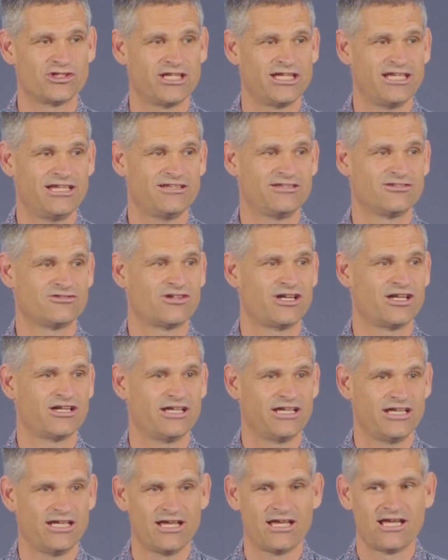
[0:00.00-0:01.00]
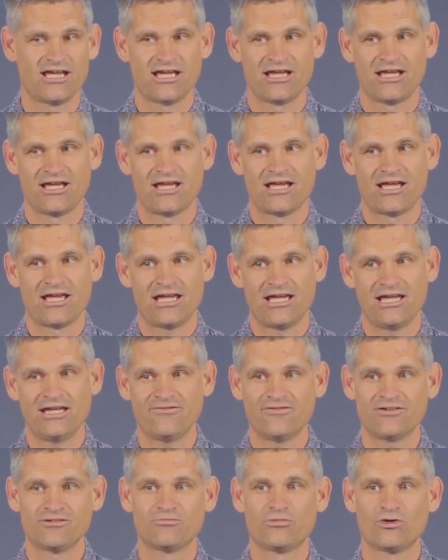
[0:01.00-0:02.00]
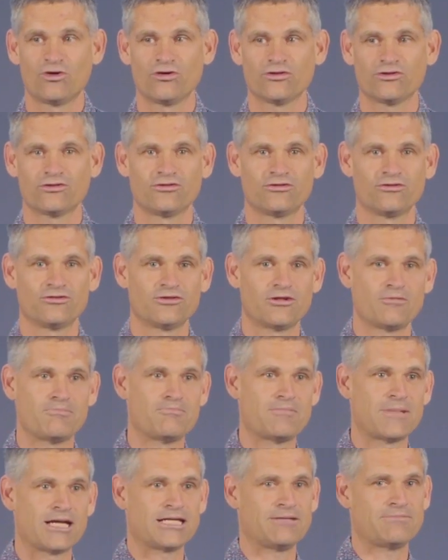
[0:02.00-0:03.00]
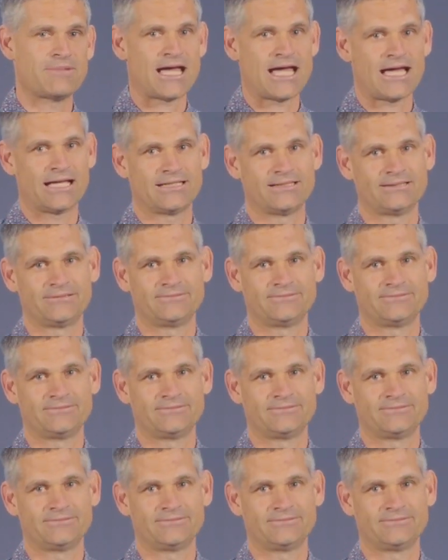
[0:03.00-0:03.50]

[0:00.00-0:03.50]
He even brought the money back.